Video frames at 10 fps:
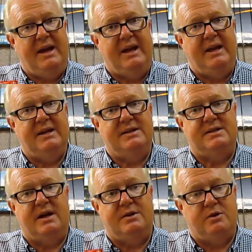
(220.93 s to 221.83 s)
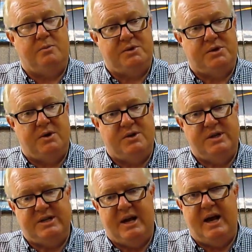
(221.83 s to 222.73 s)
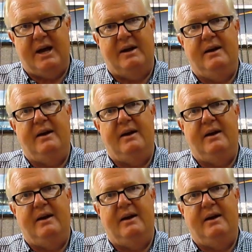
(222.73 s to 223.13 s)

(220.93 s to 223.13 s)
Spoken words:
is a triple surgeon's knot.